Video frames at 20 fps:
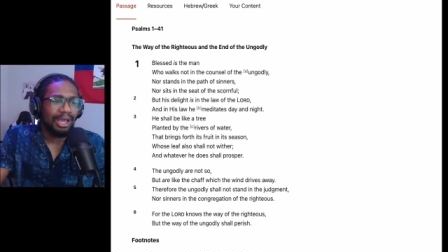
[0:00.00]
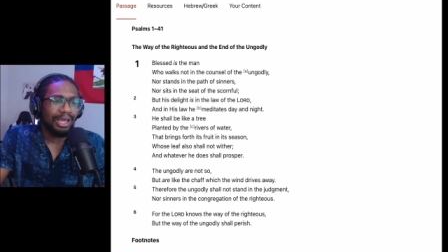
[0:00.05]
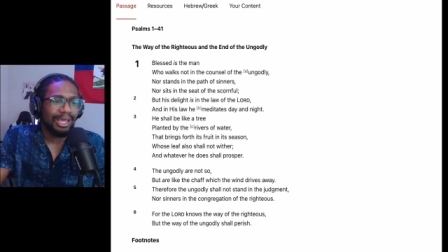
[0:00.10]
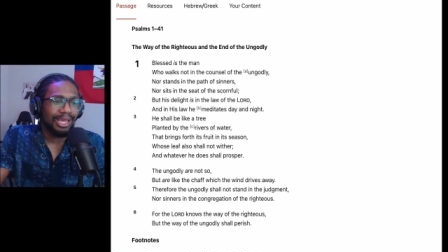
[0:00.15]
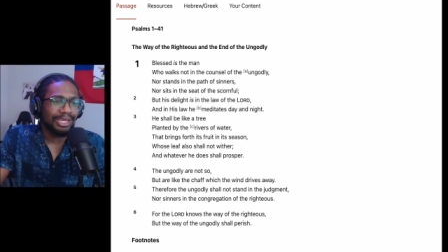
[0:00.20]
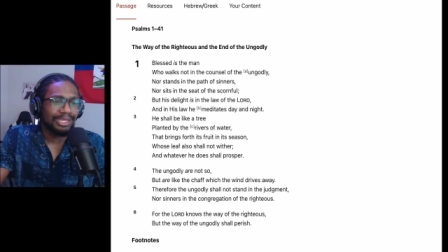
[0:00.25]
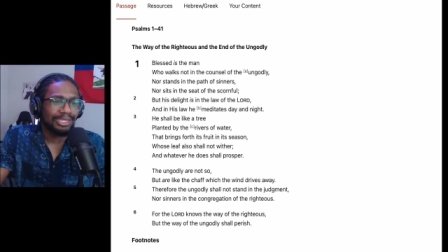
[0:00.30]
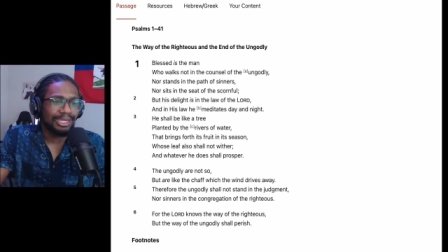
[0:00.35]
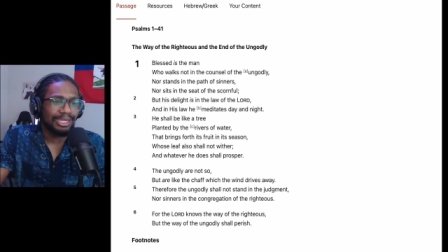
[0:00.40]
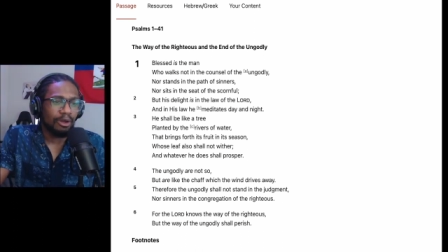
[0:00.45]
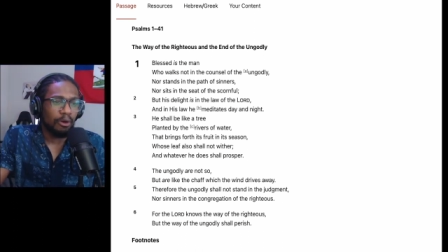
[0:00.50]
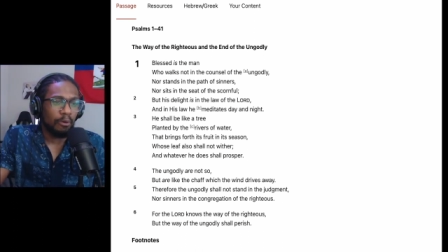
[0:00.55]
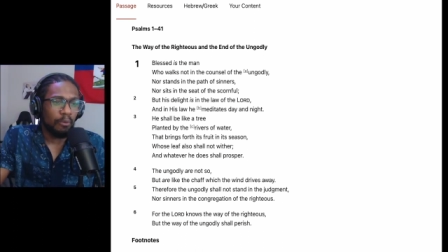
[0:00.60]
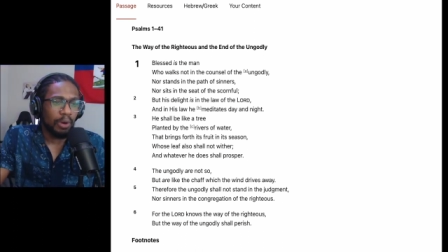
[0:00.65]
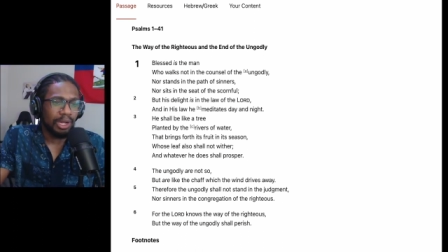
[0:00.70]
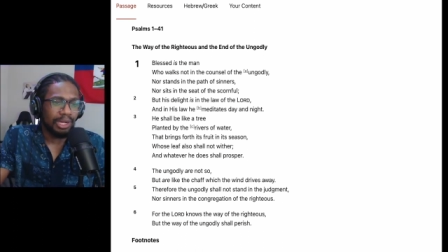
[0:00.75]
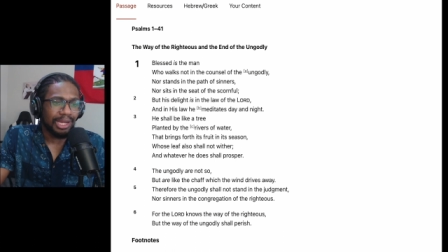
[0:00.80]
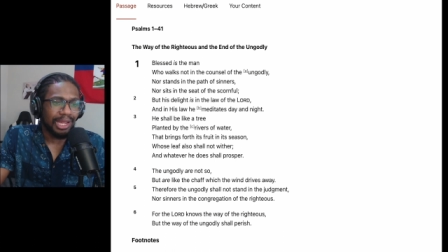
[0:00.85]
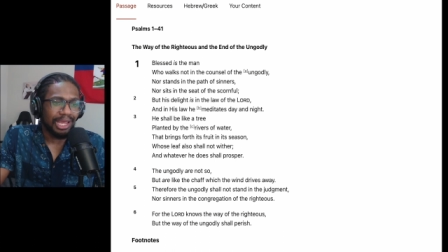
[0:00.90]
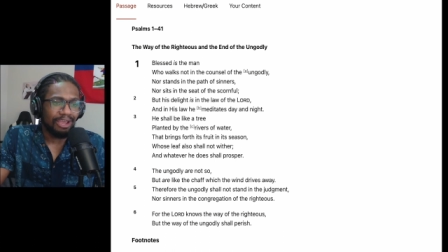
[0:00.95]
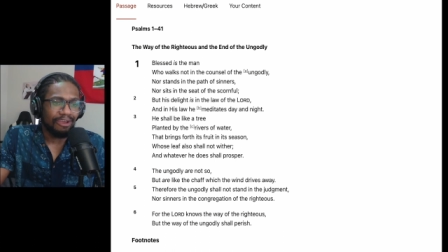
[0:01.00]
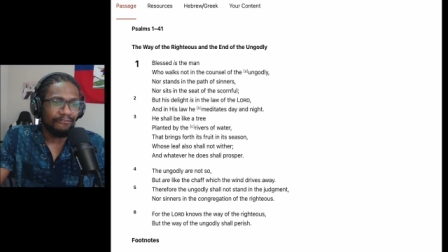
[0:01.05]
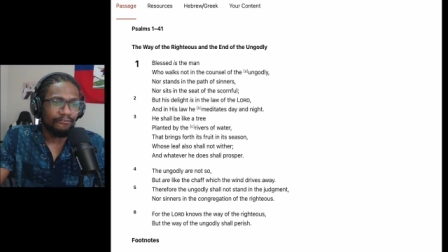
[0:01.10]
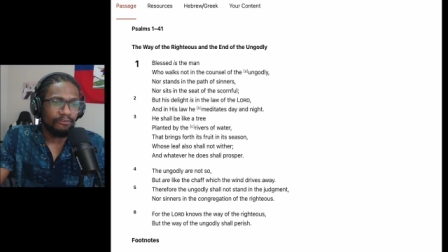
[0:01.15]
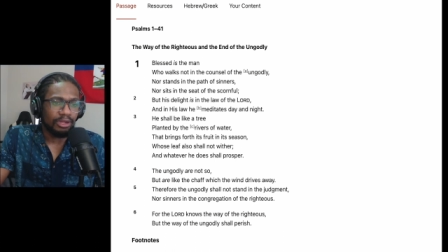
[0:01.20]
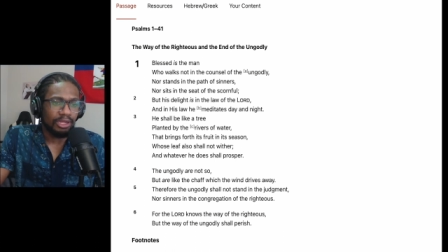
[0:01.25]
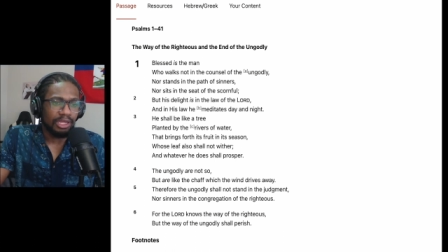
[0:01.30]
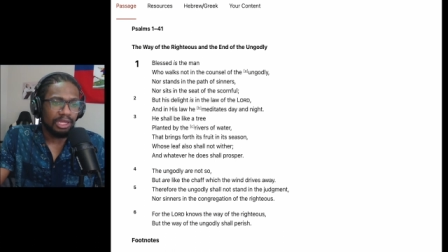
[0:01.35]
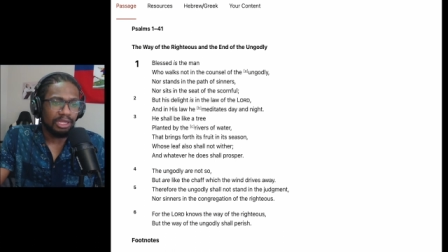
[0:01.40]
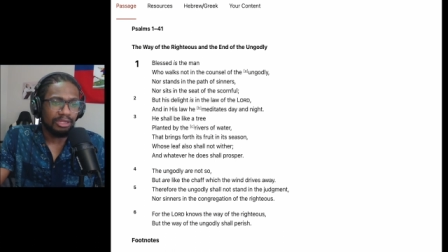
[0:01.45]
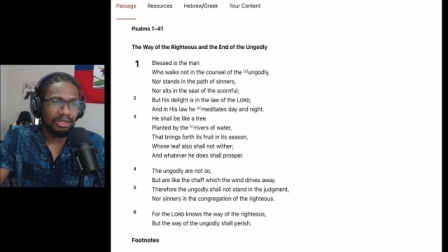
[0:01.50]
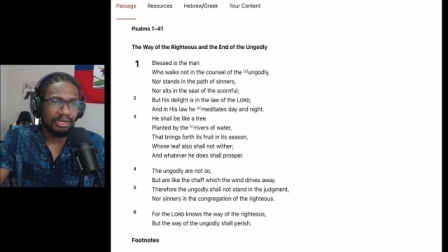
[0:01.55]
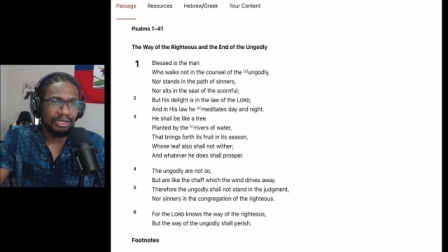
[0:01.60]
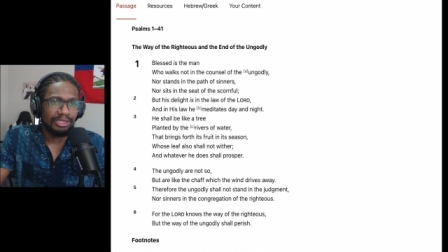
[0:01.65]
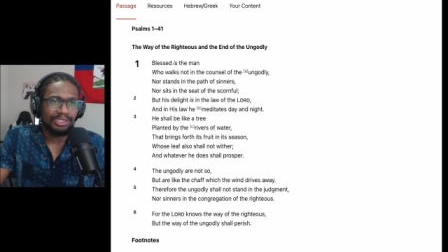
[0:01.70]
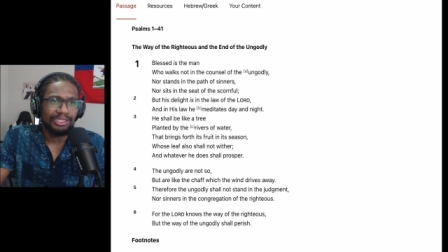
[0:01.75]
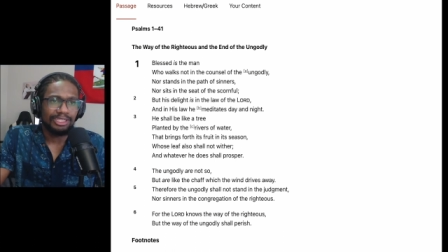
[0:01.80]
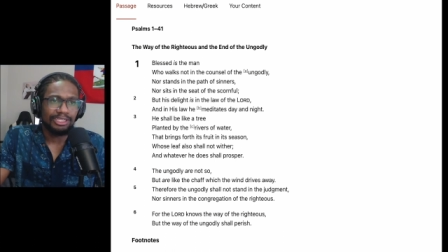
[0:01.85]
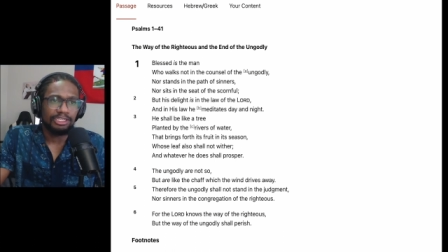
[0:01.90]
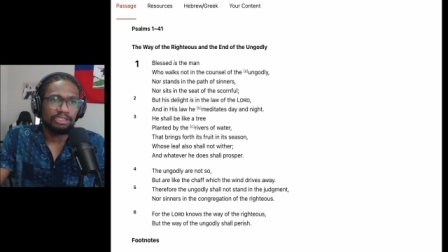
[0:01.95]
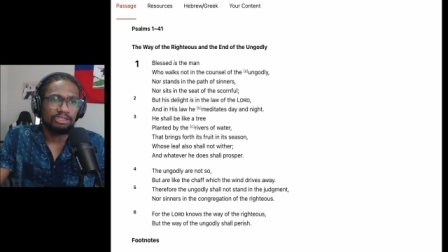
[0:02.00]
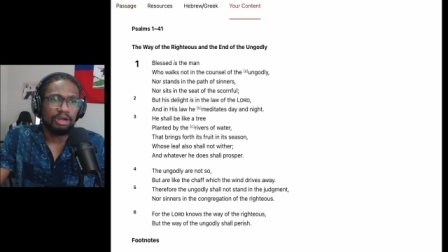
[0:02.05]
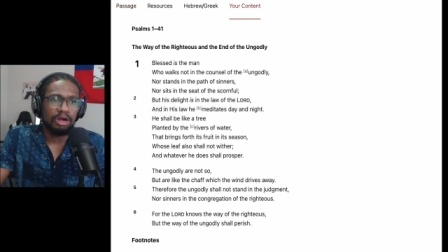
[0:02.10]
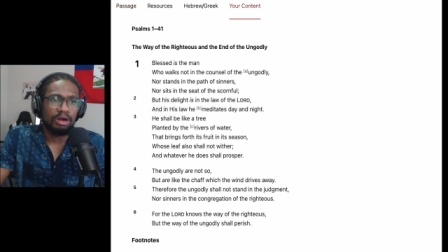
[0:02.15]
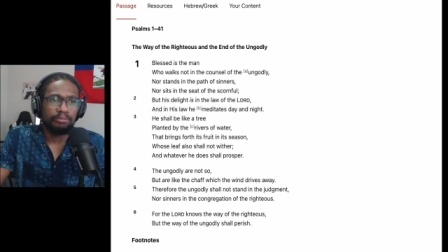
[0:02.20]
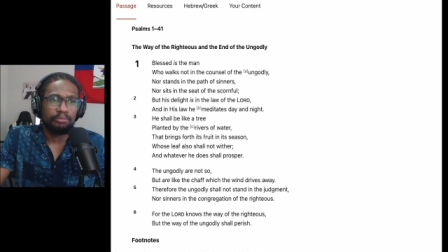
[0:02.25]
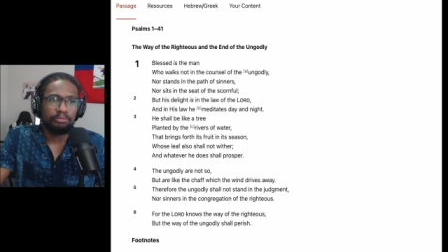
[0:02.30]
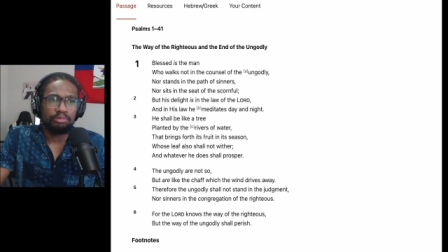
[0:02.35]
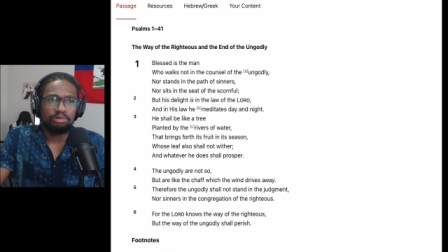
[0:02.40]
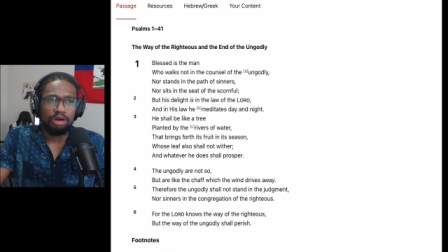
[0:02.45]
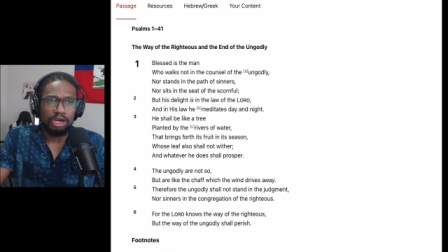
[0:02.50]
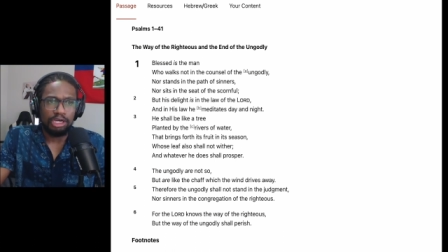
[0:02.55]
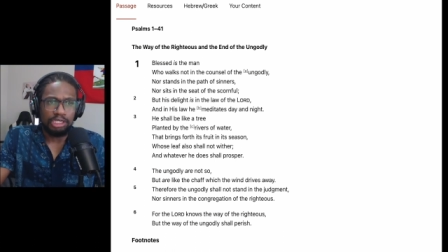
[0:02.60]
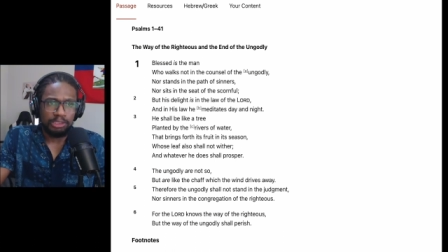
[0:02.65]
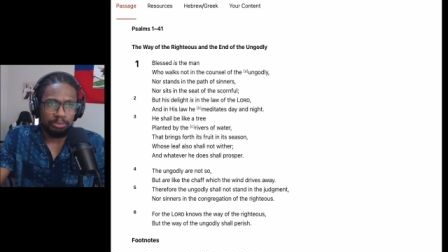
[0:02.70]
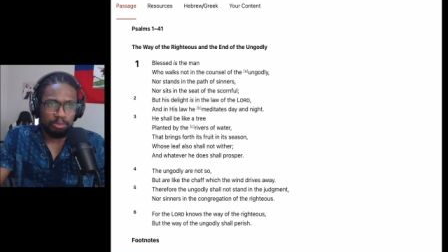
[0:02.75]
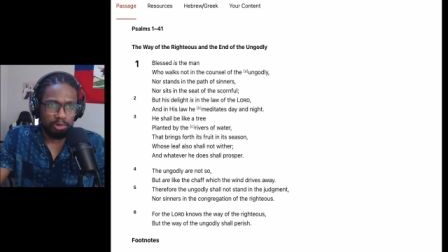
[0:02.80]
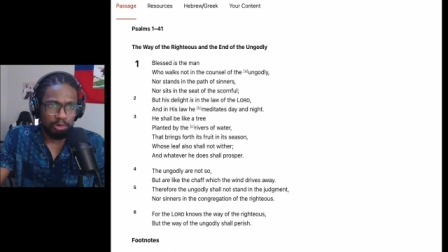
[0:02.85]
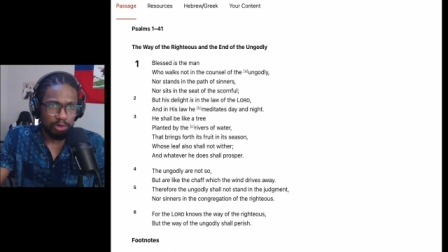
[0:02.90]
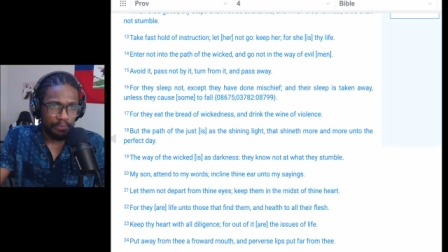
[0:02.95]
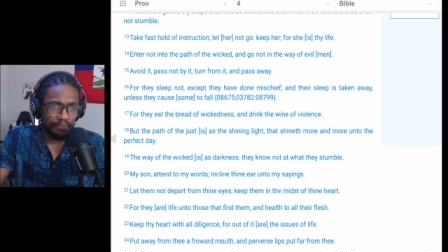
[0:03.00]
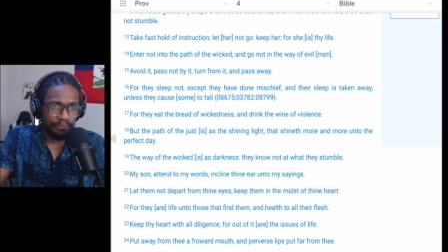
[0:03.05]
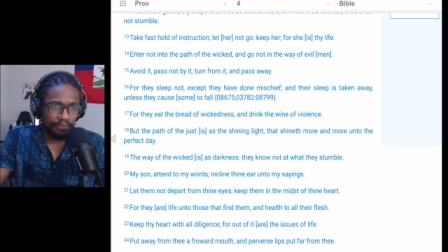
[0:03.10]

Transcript: and whatever he does shall prosper